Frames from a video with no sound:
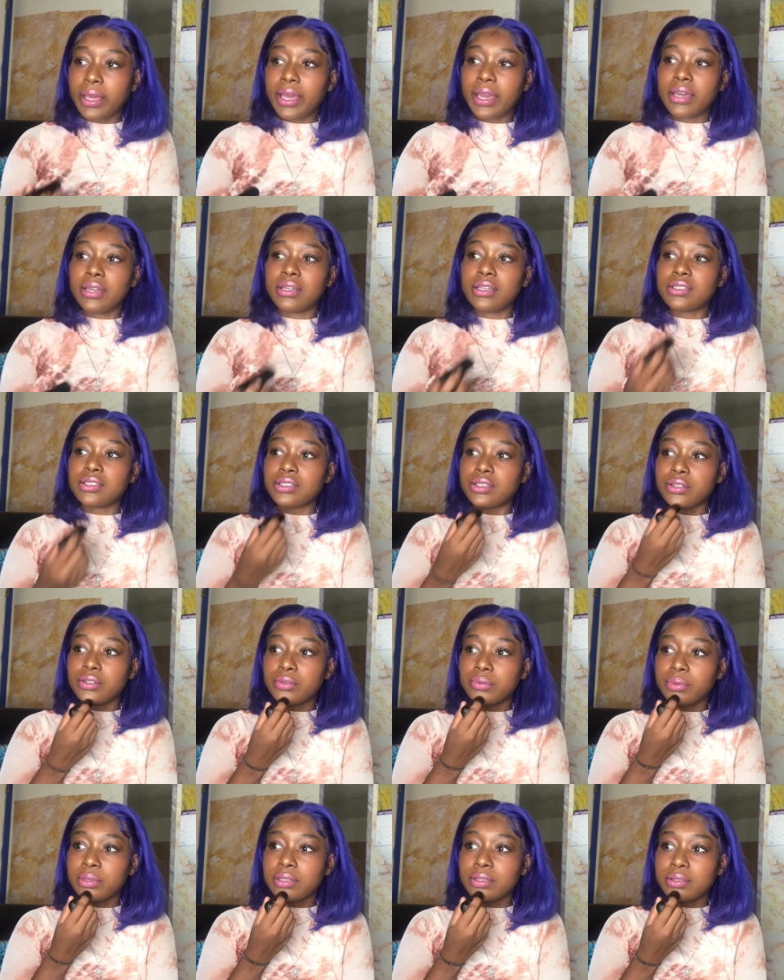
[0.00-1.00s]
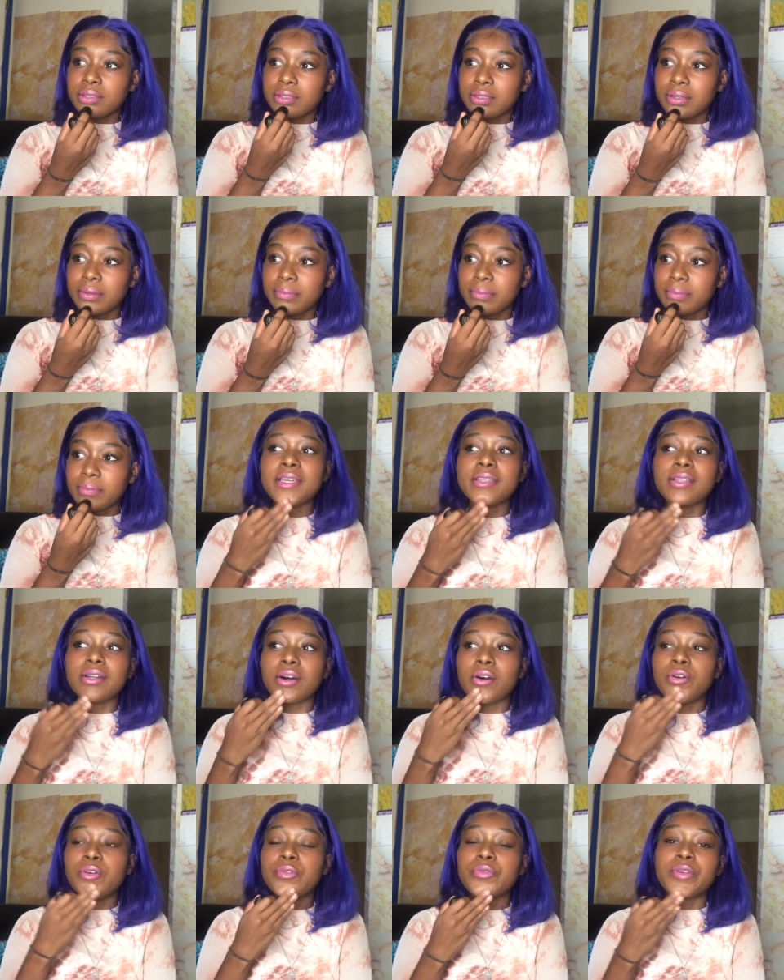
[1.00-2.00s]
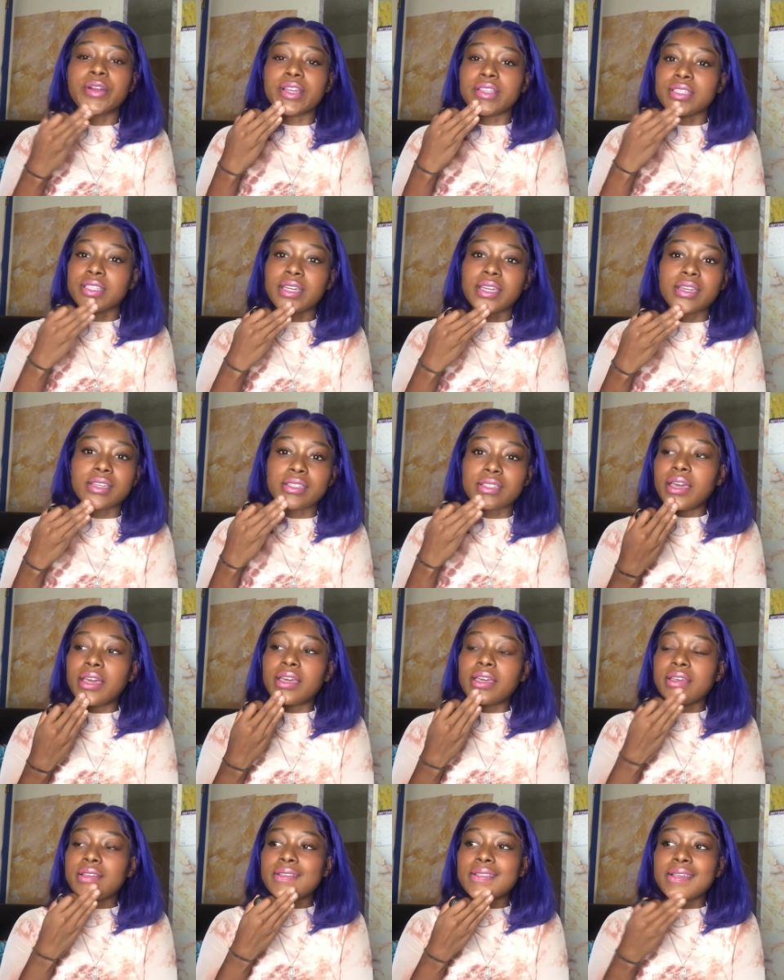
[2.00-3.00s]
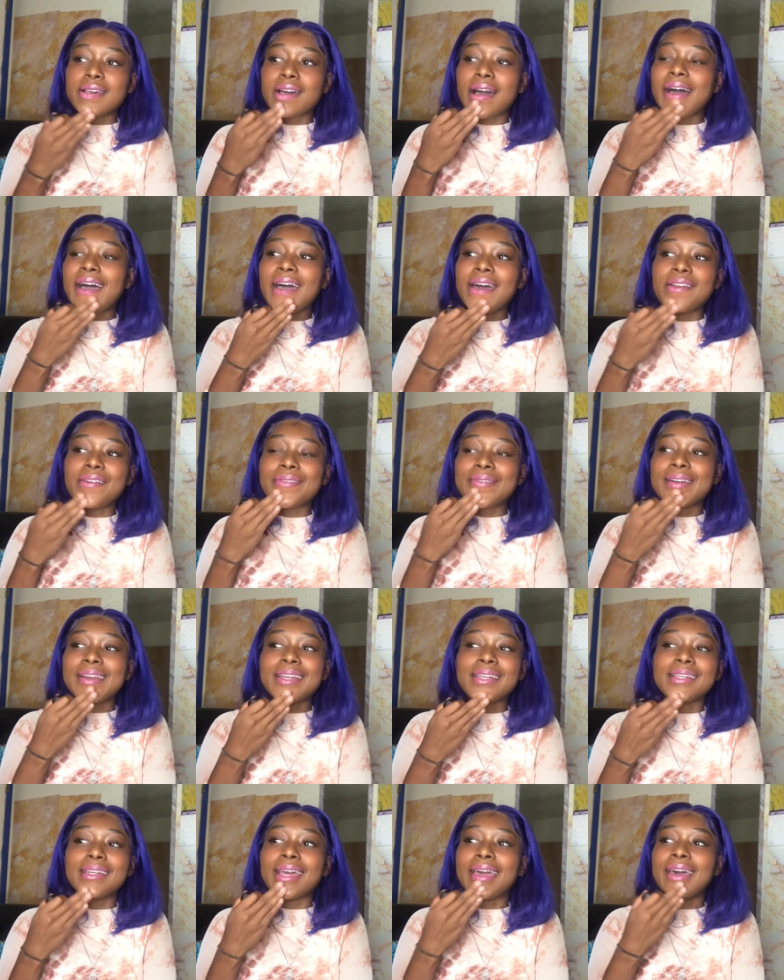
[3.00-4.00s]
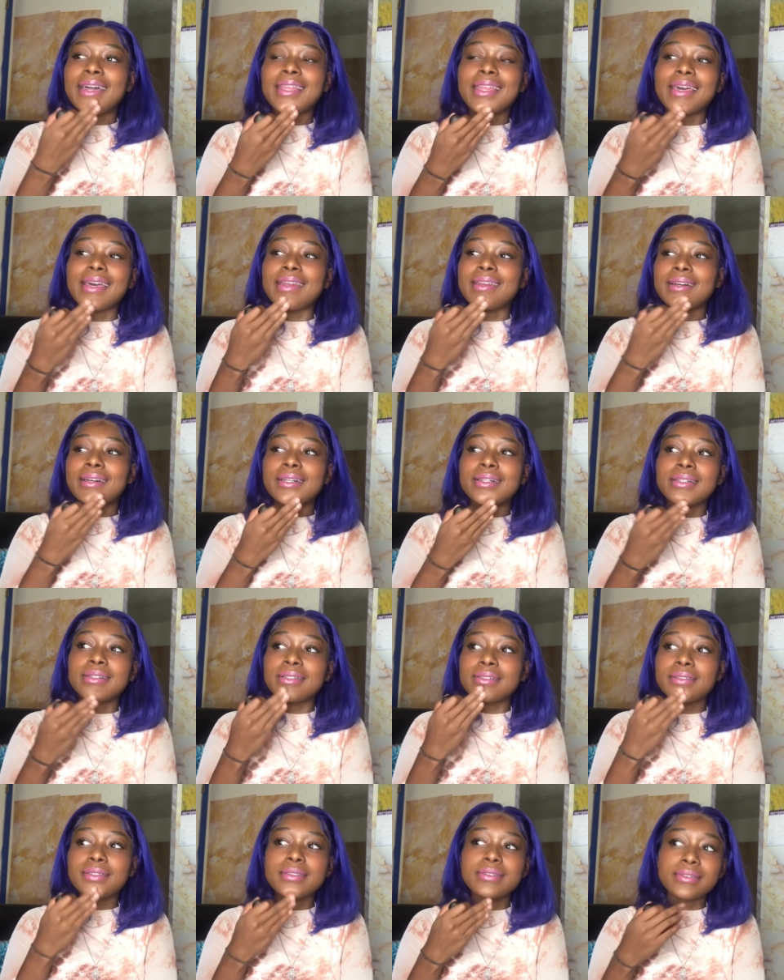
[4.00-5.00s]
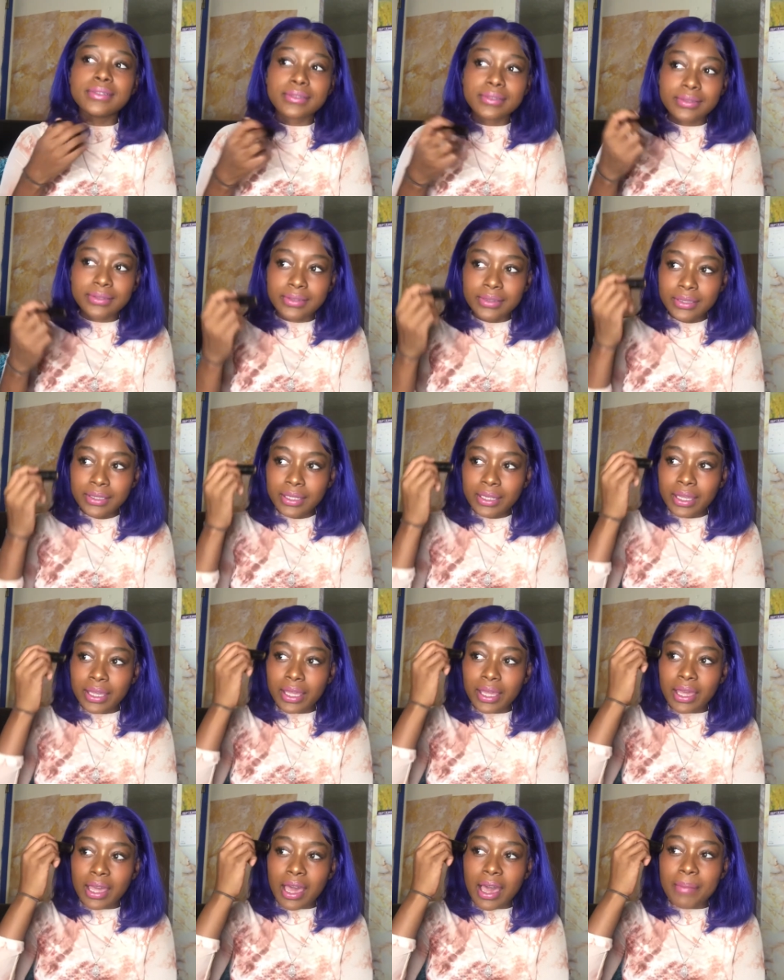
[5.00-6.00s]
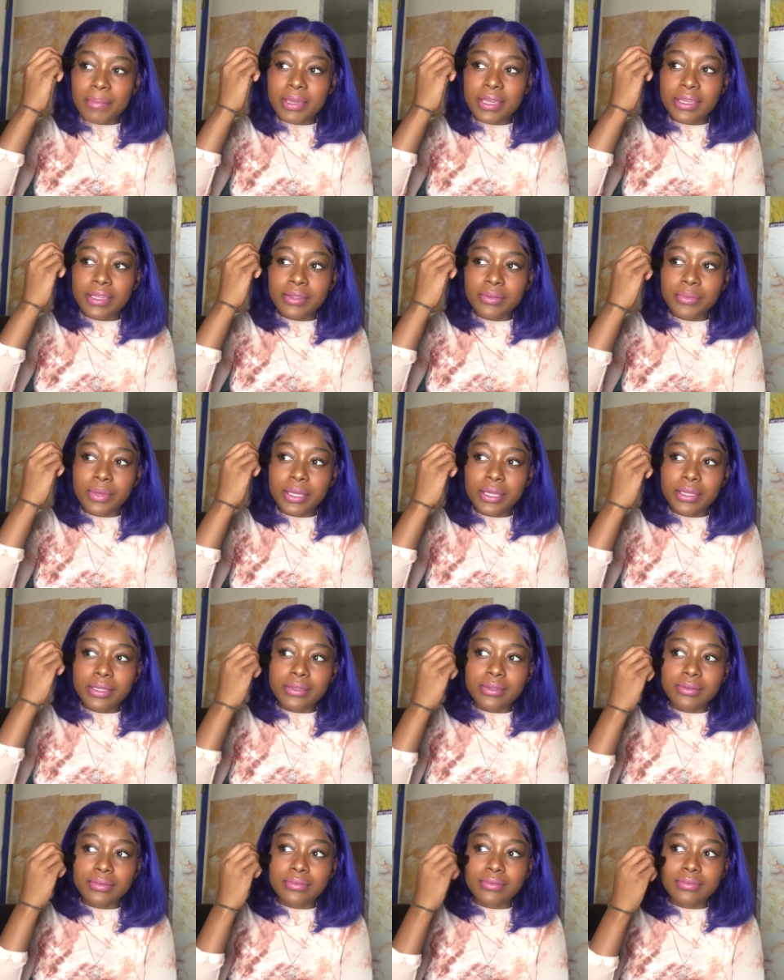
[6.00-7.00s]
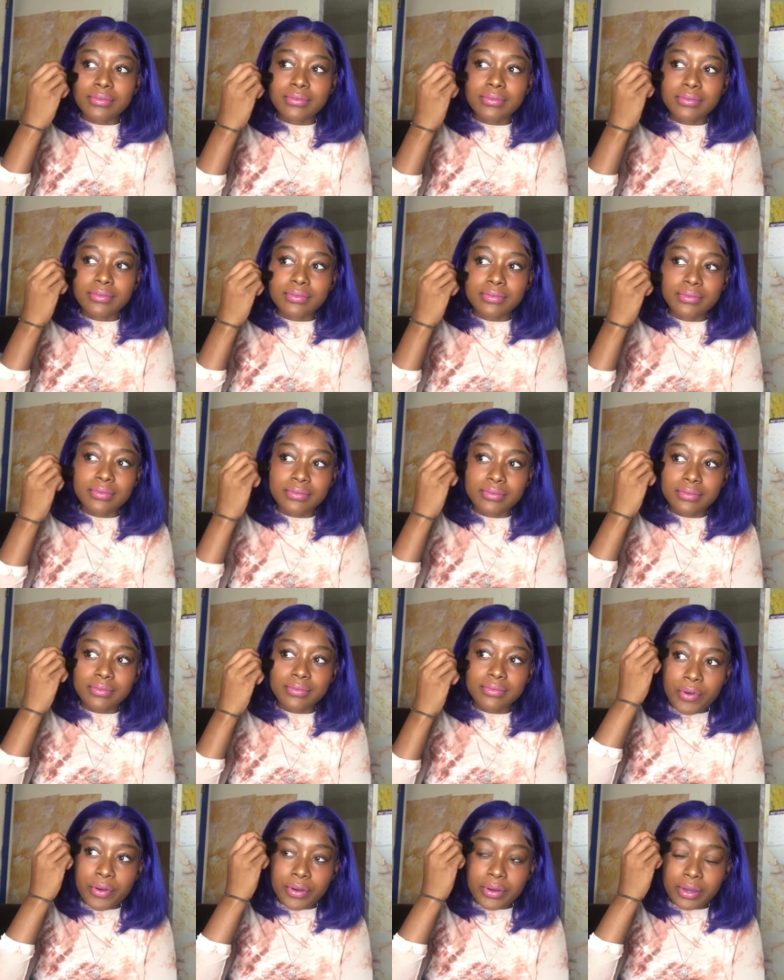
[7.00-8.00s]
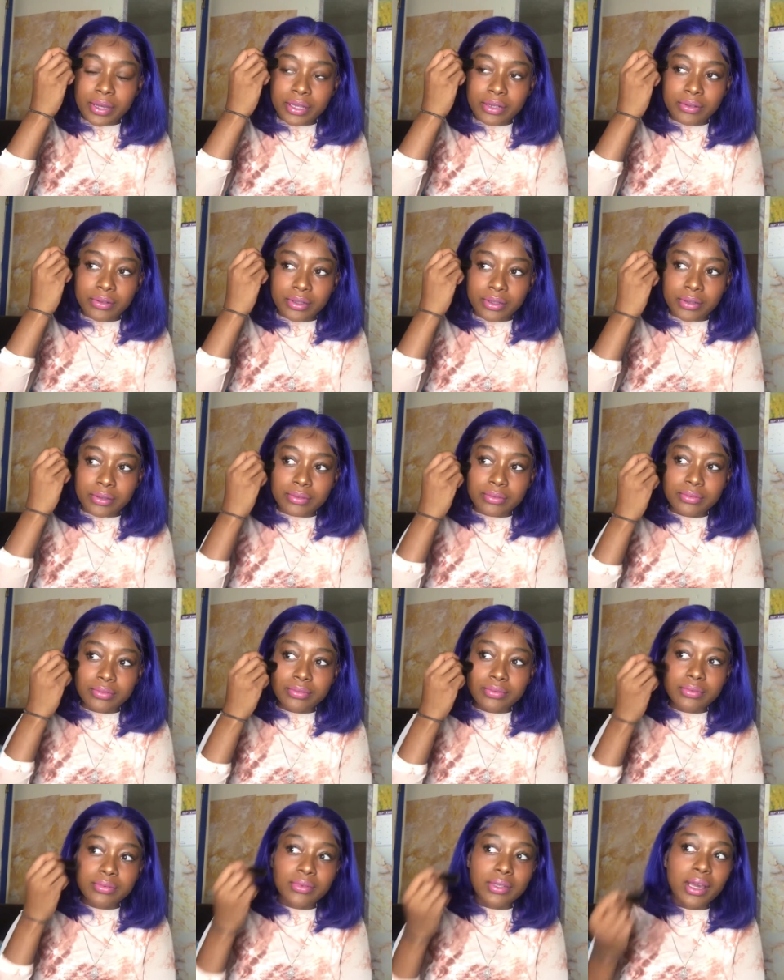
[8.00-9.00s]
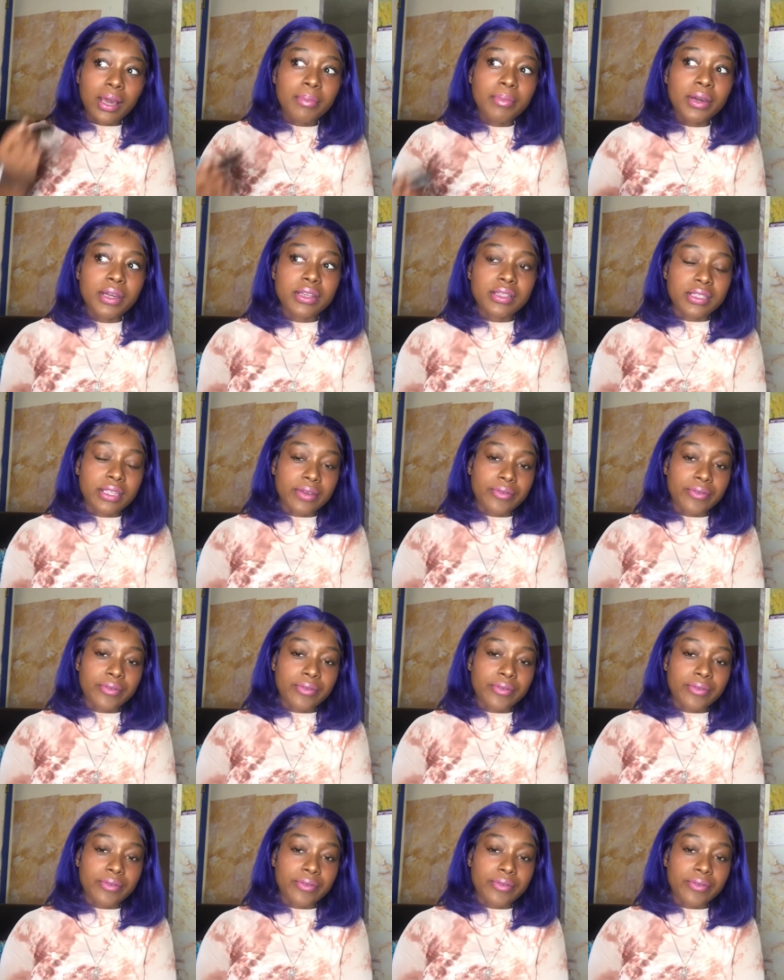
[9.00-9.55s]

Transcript: and I chilled with some old friends I guess and I had a friend in Atlanta I mean we well, I don't know I'm gonna say